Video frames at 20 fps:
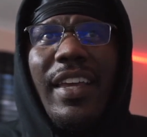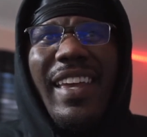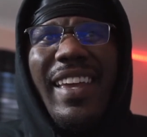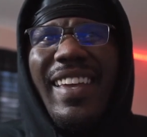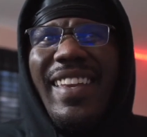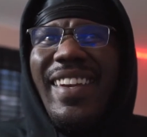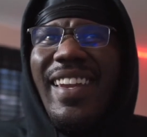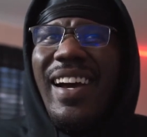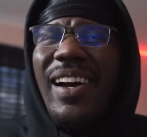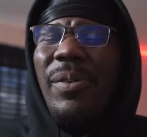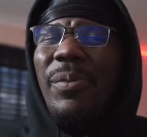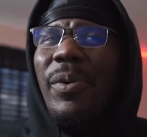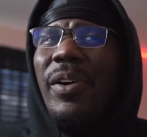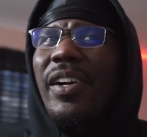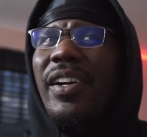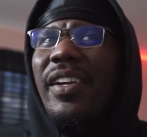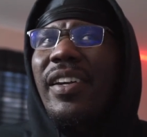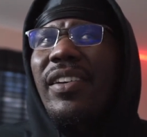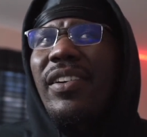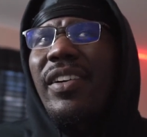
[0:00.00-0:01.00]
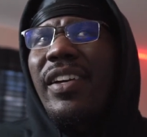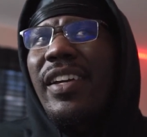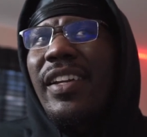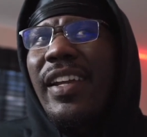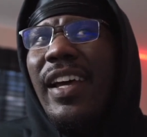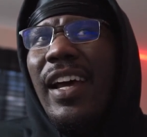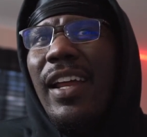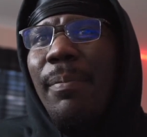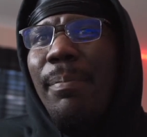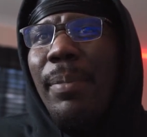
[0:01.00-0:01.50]
it not working or it
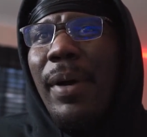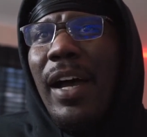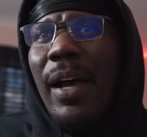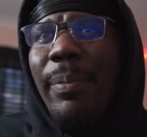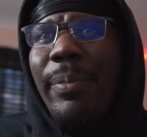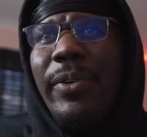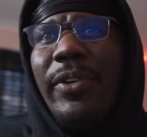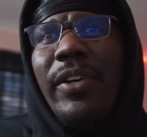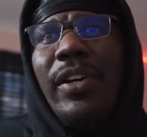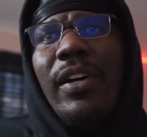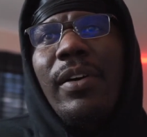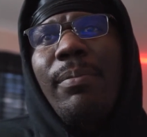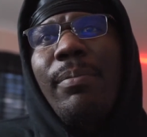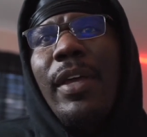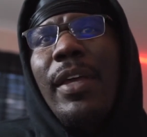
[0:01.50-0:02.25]
not popping up,